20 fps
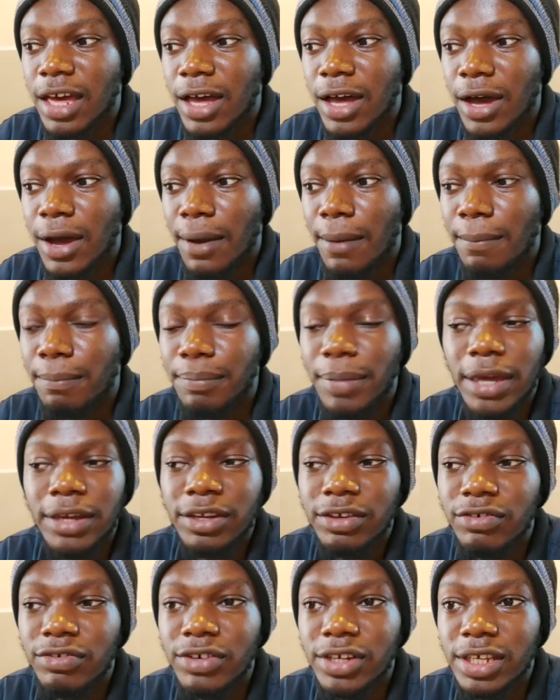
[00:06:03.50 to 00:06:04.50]
um,
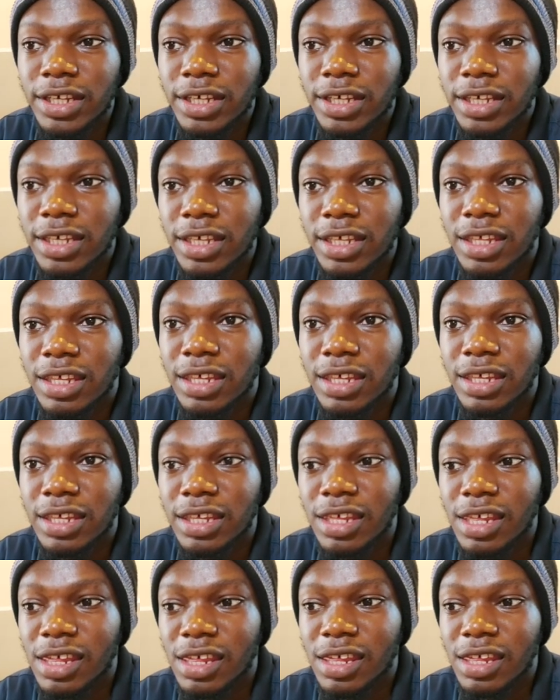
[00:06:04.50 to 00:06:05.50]
pedigree
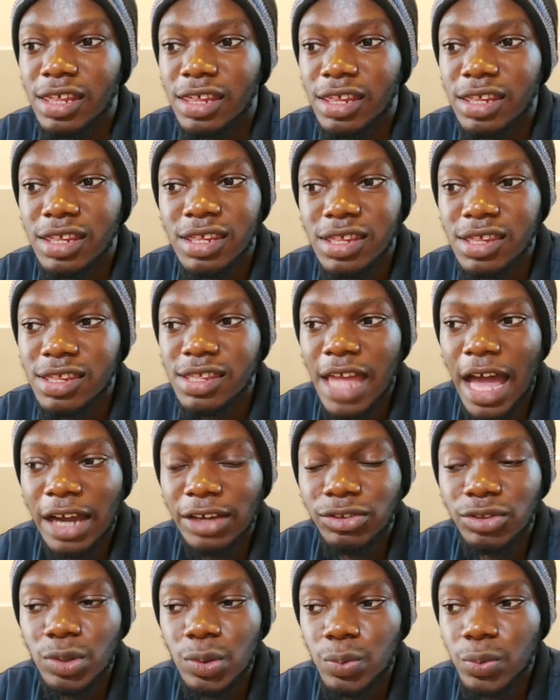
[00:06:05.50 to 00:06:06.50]
is
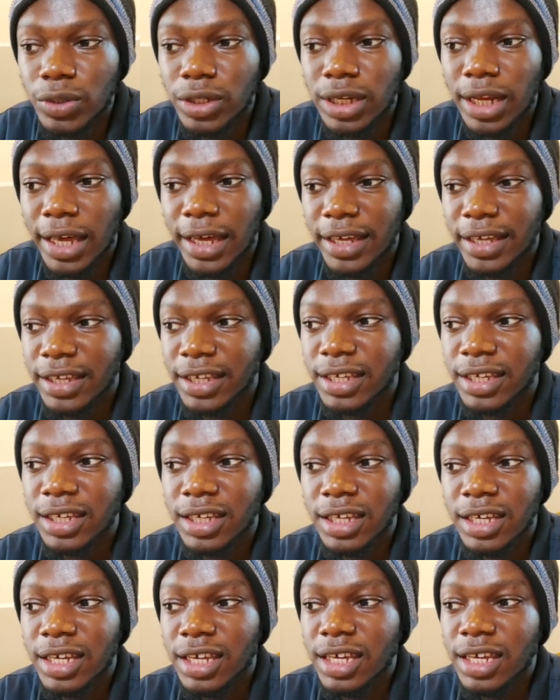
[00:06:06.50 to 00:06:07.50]
stacked up with like
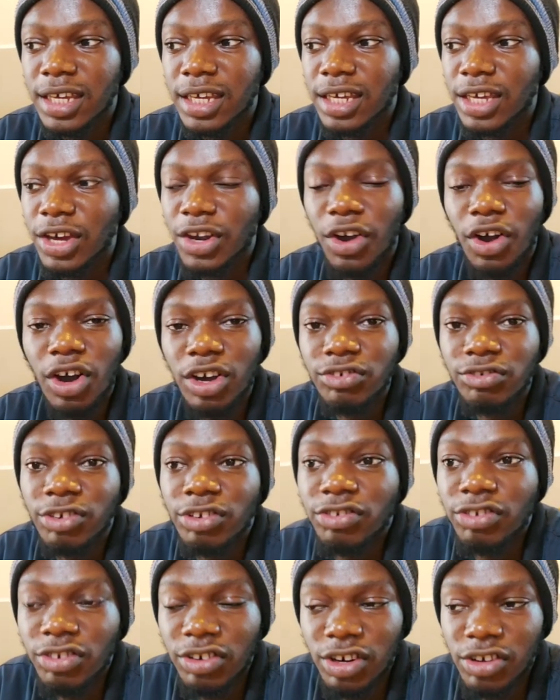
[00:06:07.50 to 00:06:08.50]

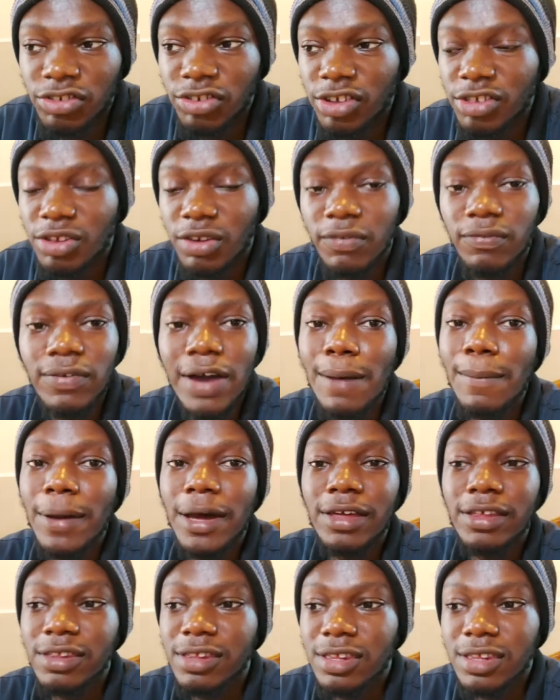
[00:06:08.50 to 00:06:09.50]
hundred generations of
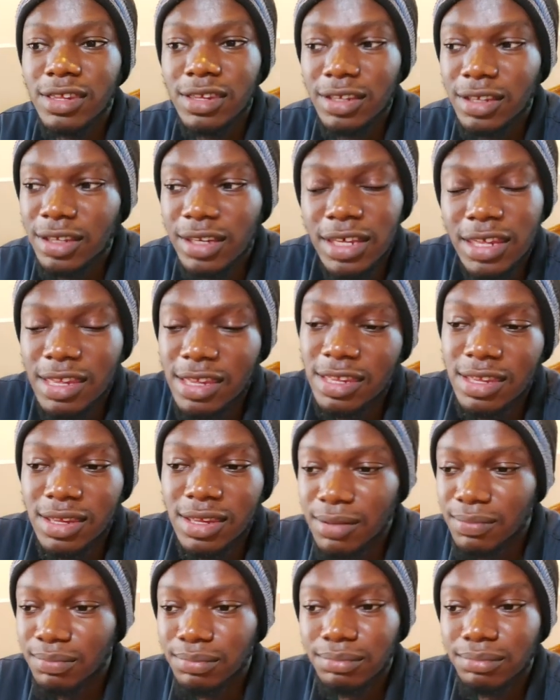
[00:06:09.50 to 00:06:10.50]
farmers in
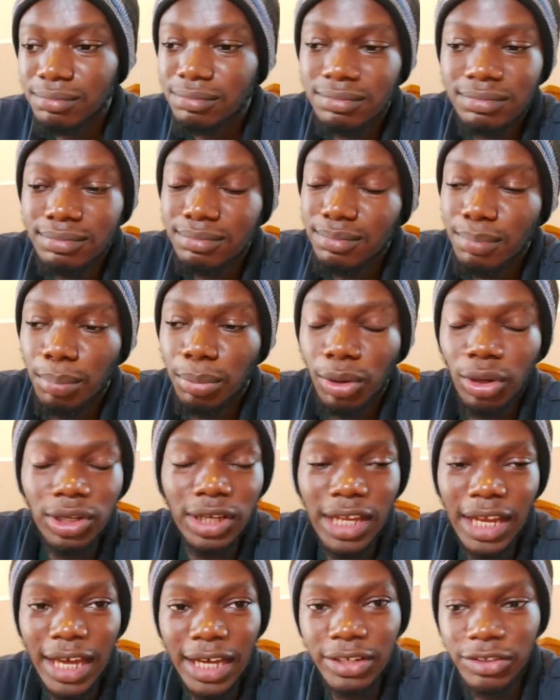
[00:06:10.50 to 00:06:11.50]
his
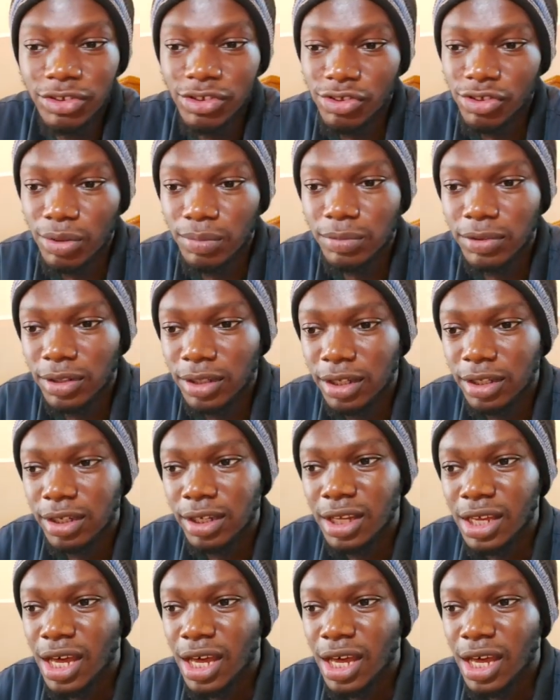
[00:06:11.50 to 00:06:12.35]
bloodline or something.